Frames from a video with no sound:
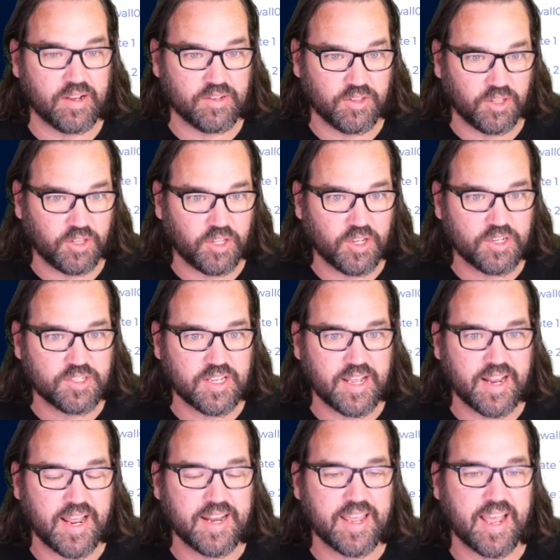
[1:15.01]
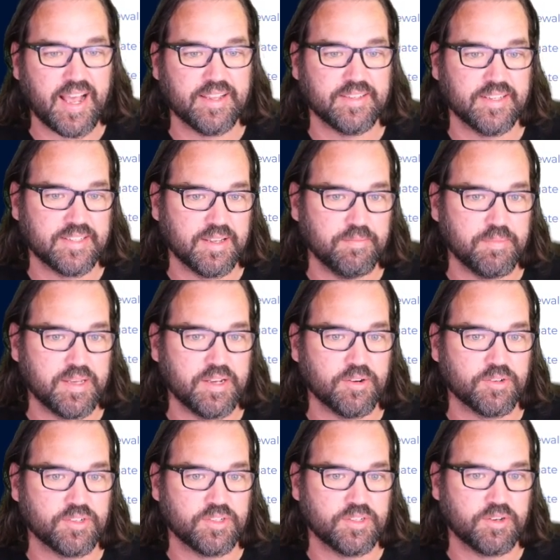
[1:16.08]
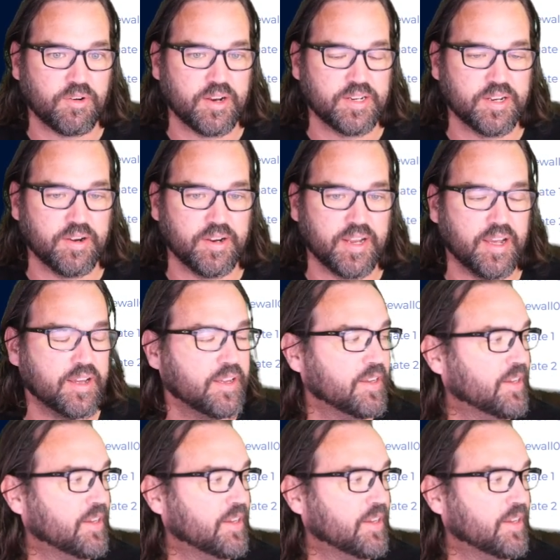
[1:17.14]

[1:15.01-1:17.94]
looks at any assets that meet your criteria.